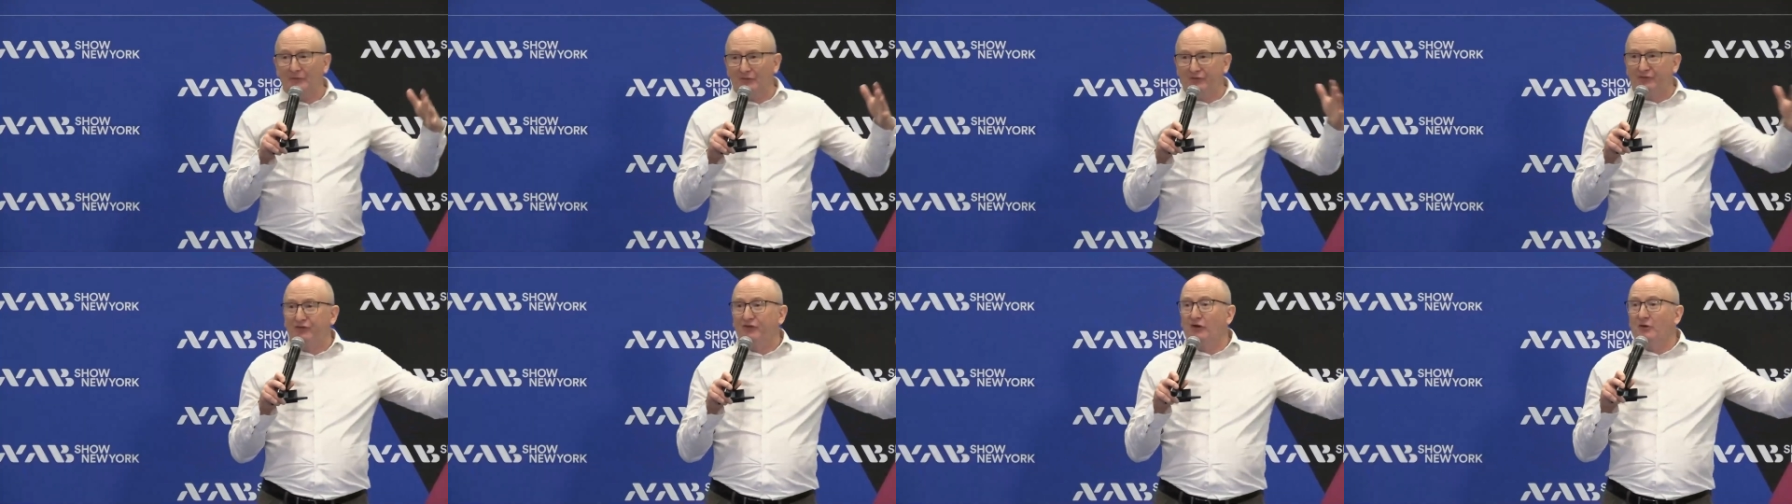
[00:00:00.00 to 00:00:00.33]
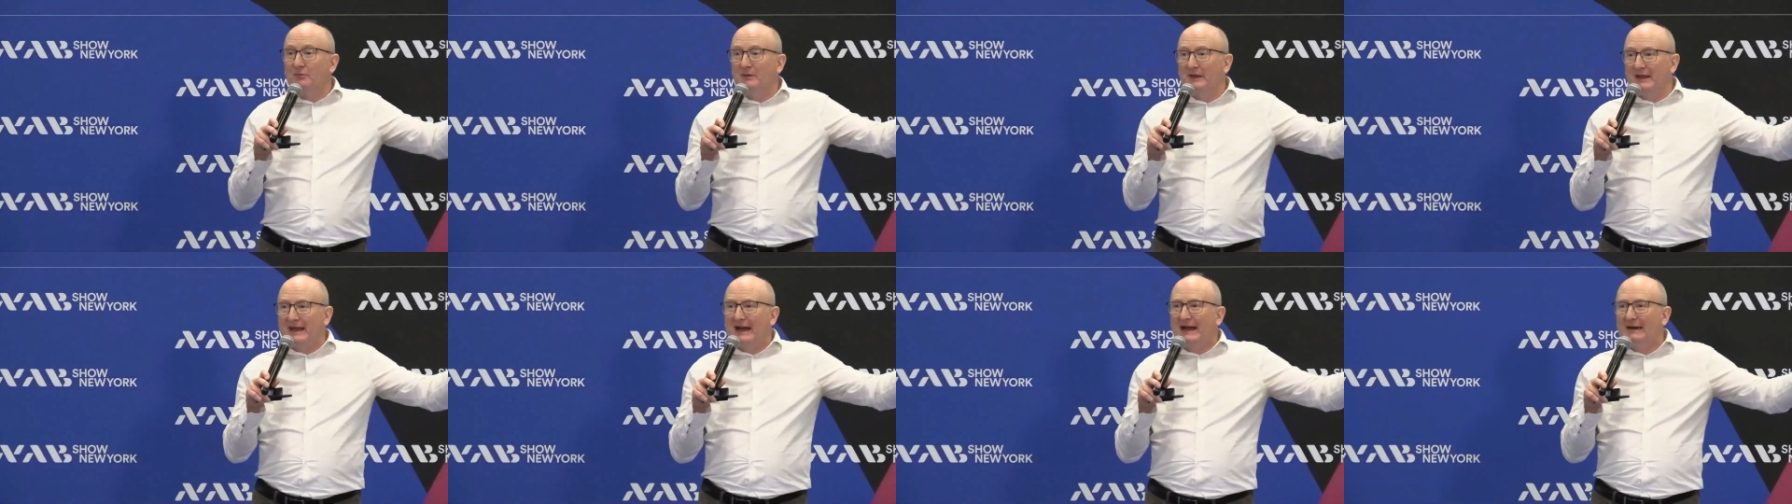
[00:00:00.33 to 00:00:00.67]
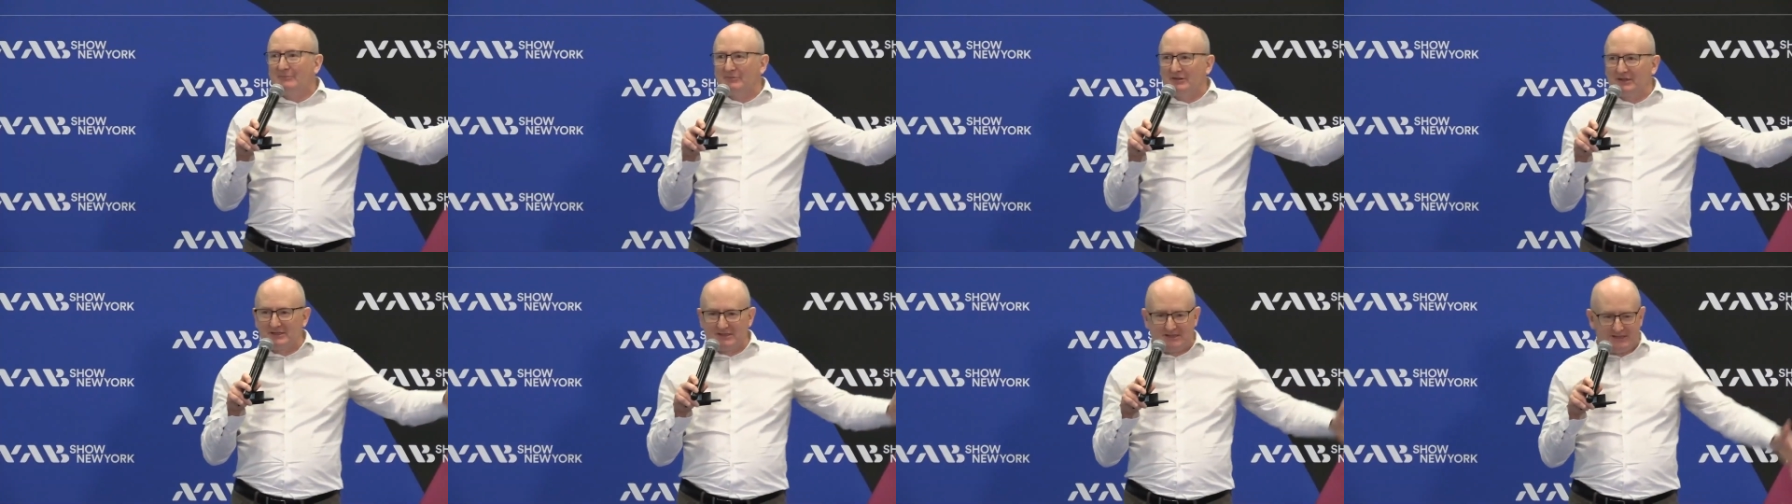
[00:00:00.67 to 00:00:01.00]
from the
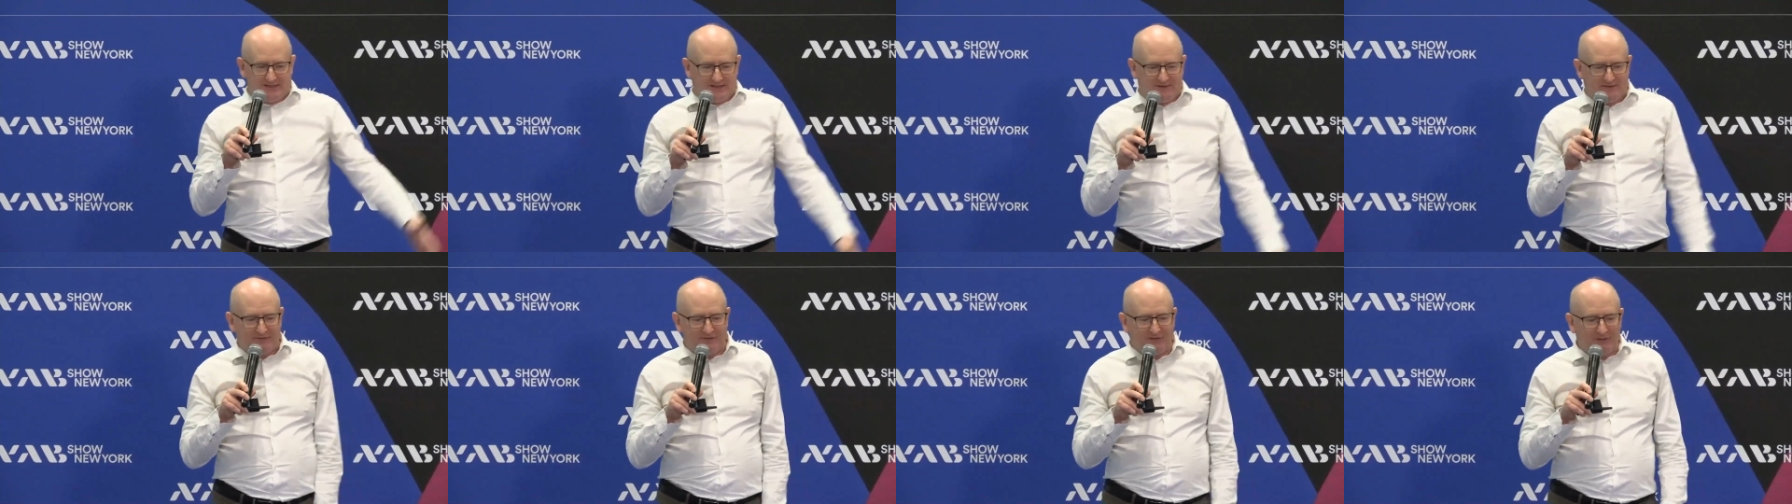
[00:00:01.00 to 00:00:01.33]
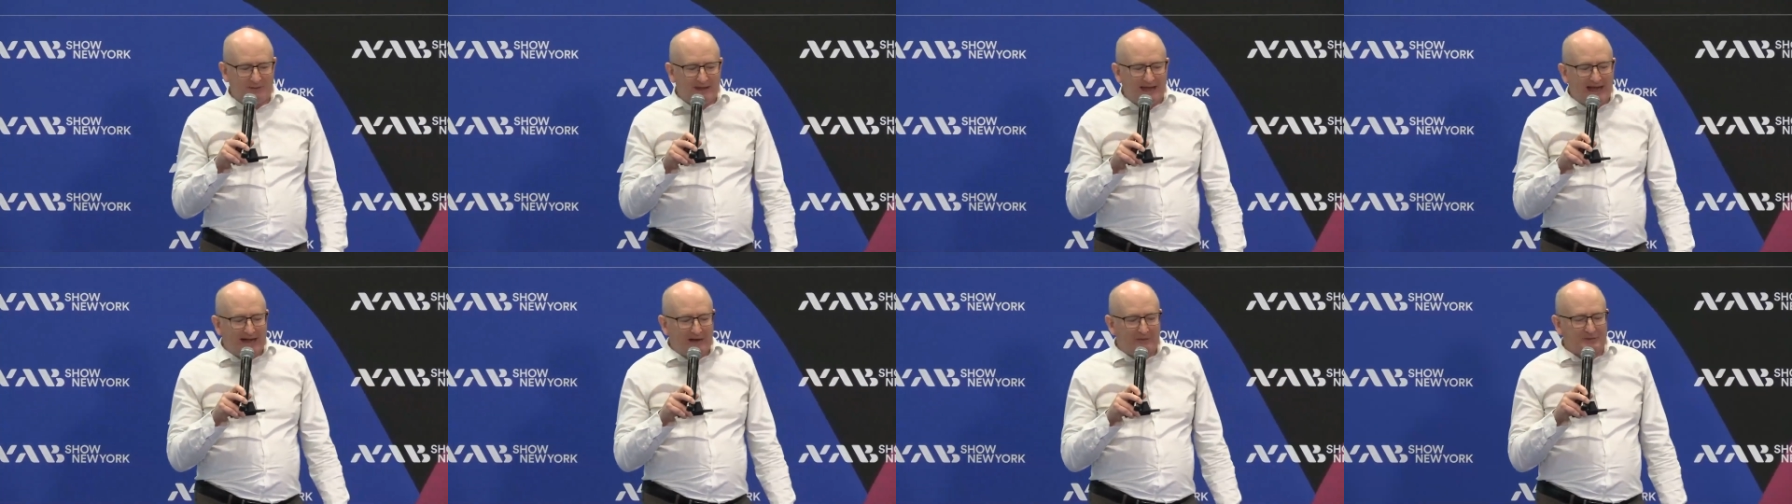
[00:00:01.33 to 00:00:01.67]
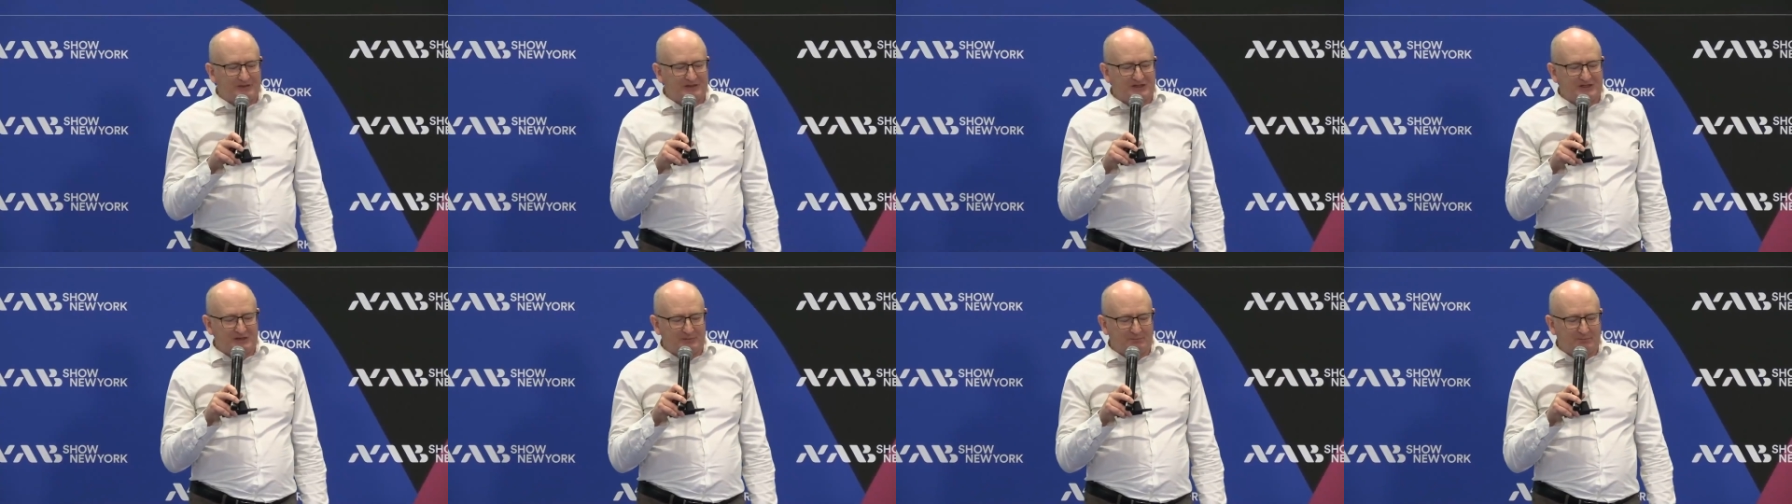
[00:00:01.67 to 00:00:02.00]
cameras, from the
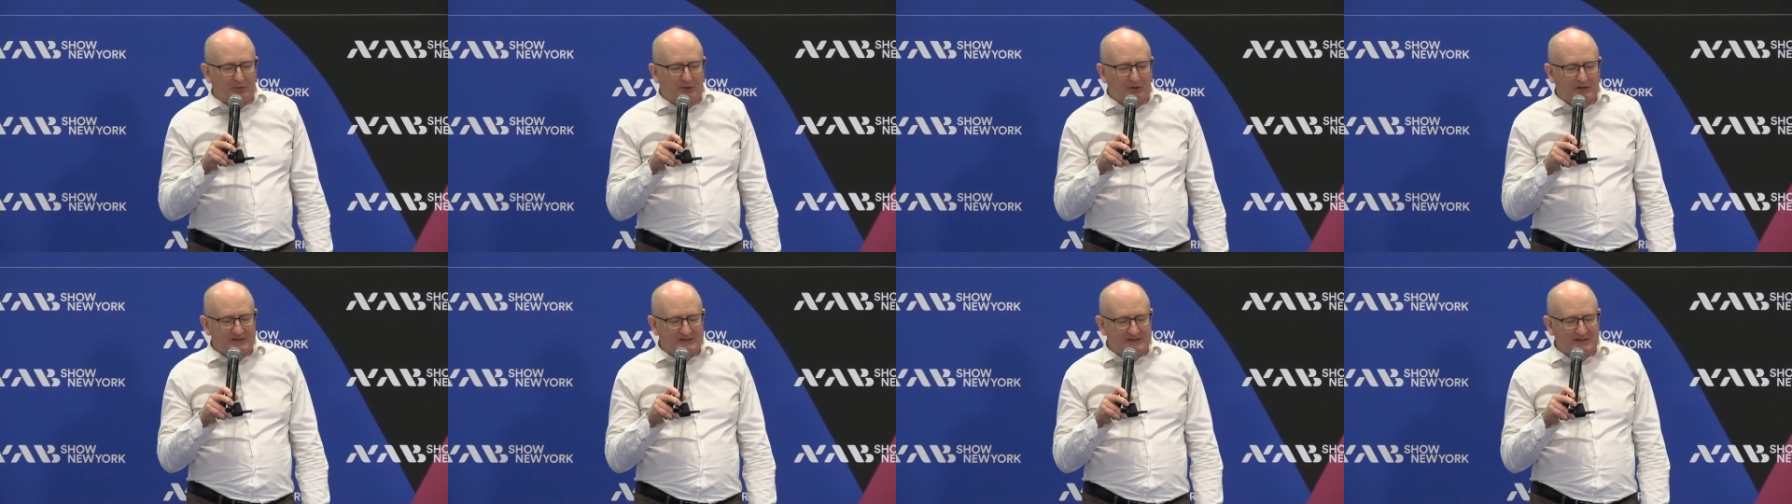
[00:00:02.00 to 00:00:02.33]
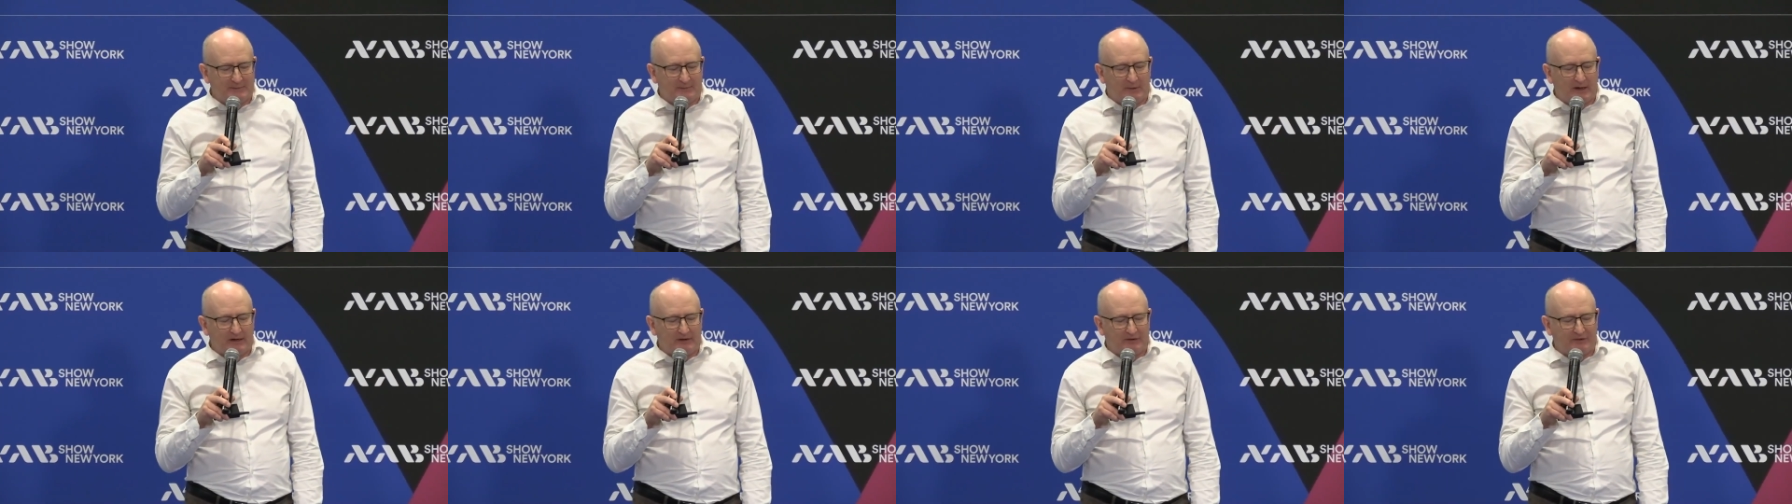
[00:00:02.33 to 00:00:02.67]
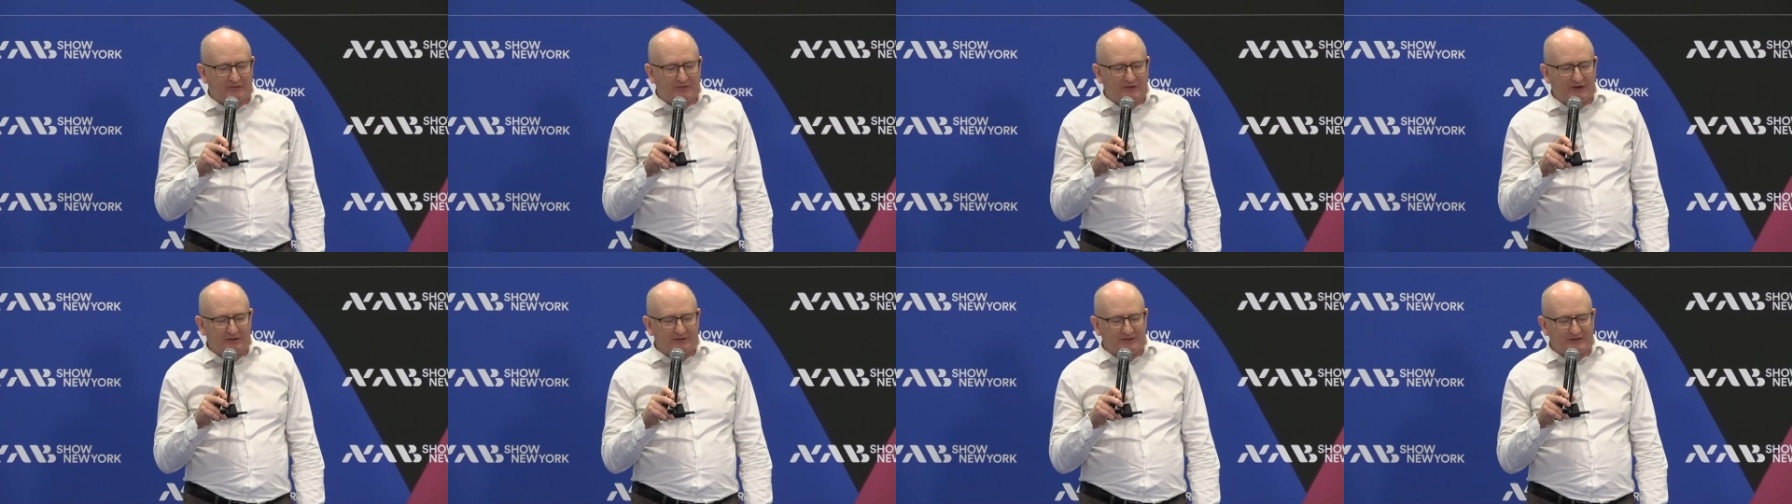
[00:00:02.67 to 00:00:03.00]
acquisition points, the
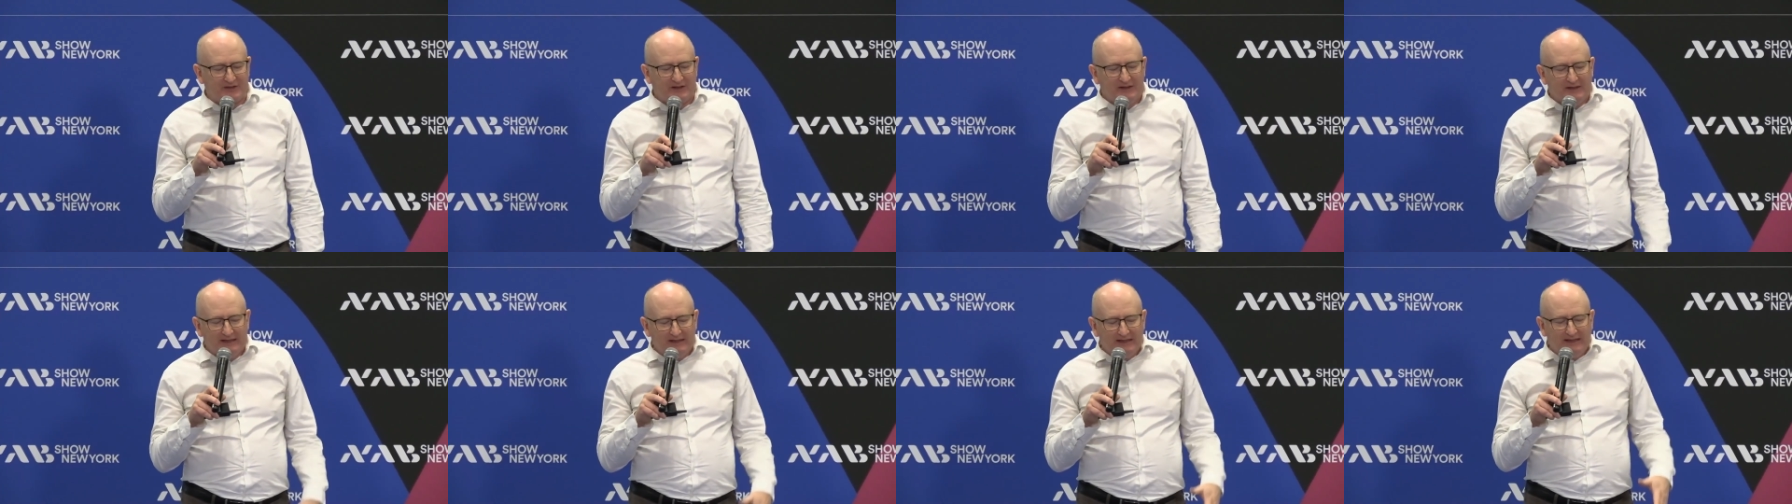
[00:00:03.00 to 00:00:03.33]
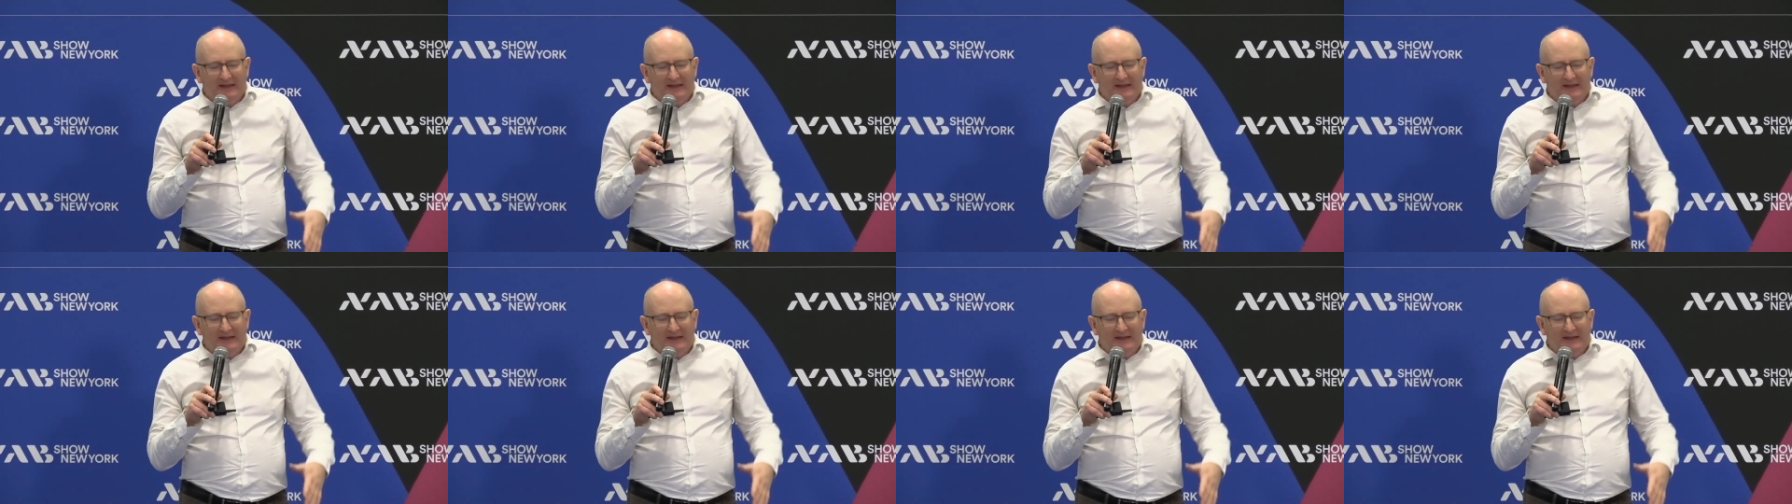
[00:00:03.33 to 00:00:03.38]
microphones.